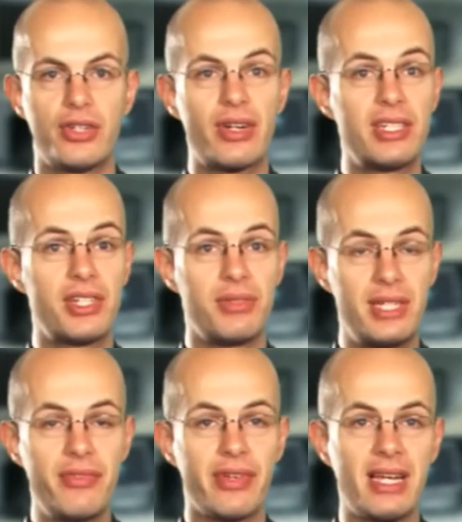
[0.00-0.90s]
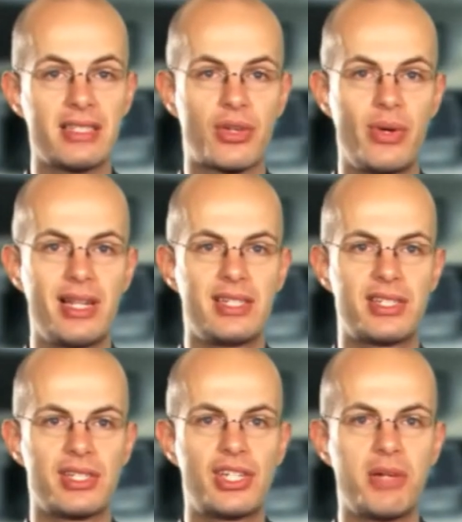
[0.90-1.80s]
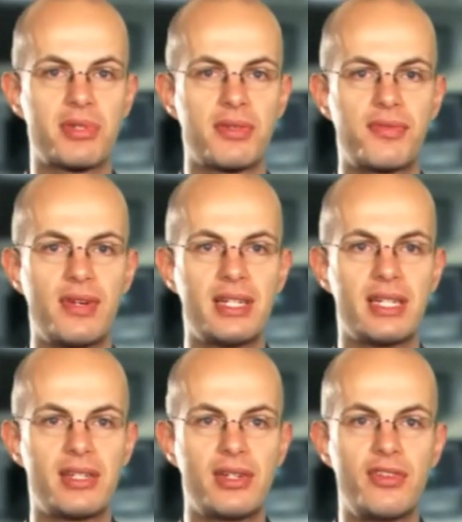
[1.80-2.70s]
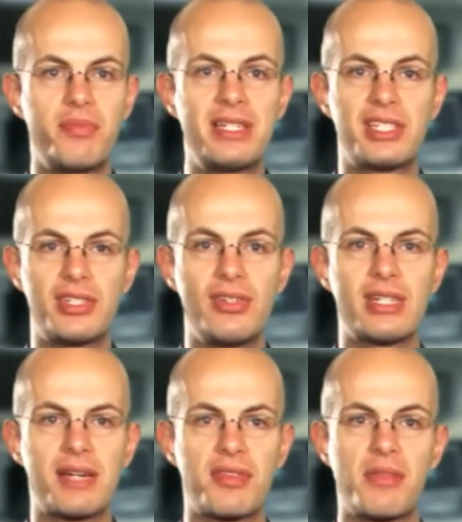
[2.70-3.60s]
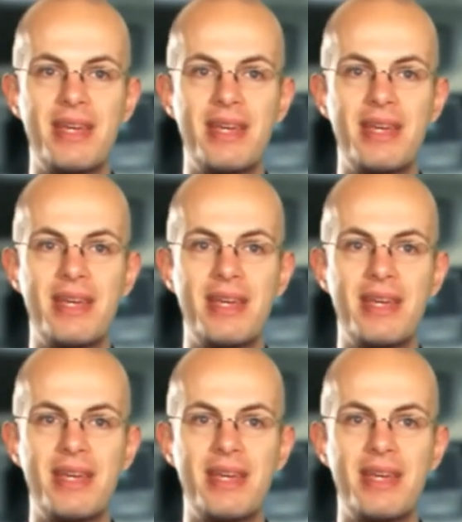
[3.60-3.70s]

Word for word: Traders who didn't react quickly to the stops on Friday could have been stung after the